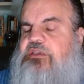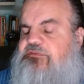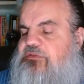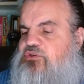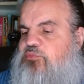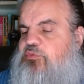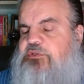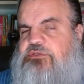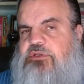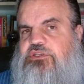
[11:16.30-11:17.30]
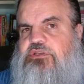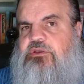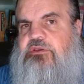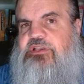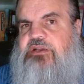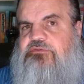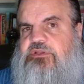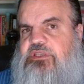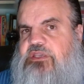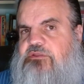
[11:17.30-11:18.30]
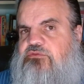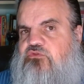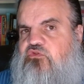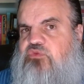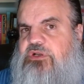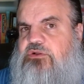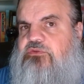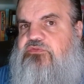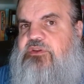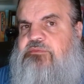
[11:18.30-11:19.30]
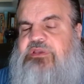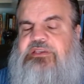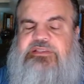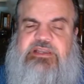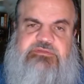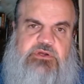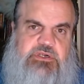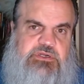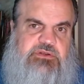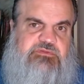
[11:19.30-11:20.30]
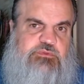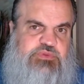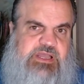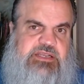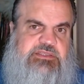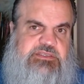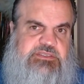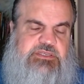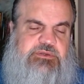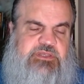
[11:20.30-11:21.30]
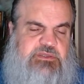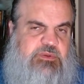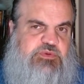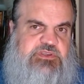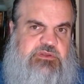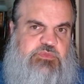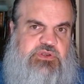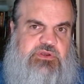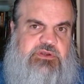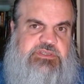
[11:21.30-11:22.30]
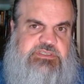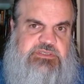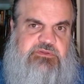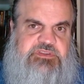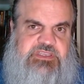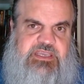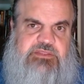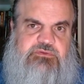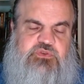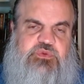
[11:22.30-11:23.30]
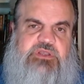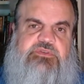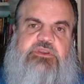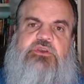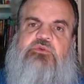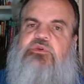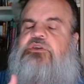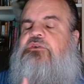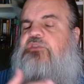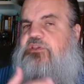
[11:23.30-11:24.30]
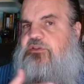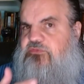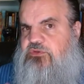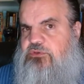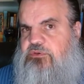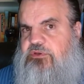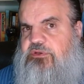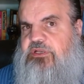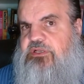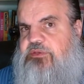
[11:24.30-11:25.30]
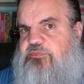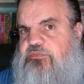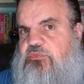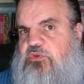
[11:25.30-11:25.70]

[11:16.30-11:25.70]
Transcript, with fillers: If the Trump administration goes after K through 12 and makes life harder for Black, Latino, and other represented minority students in K through 12, we could see fewer uh,